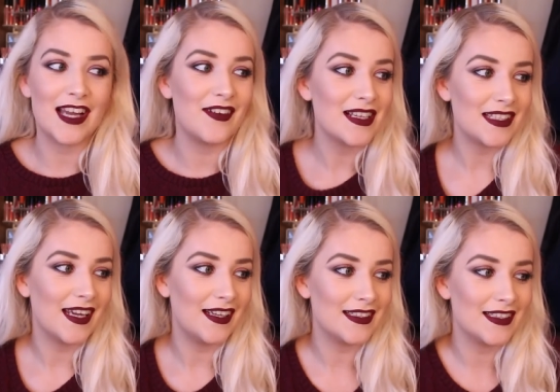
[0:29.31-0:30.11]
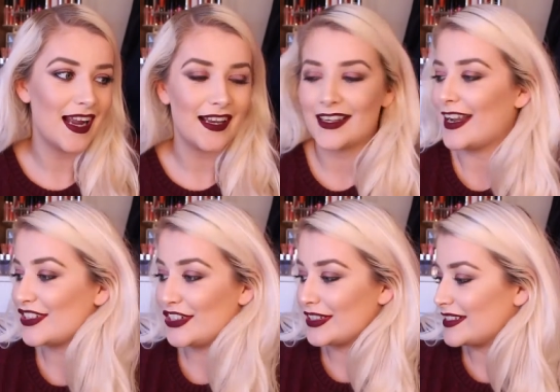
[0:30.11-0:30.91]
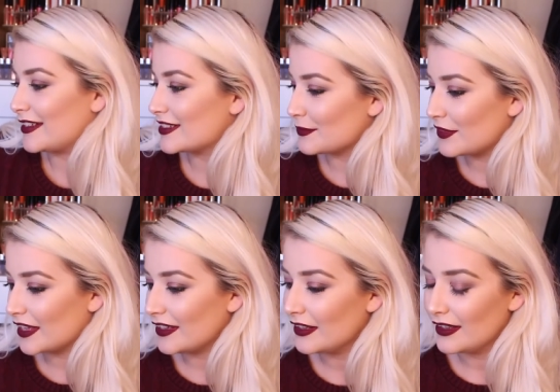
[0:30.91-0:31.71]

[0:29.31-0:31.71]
so how exciting is that? Like, I actually got sent something.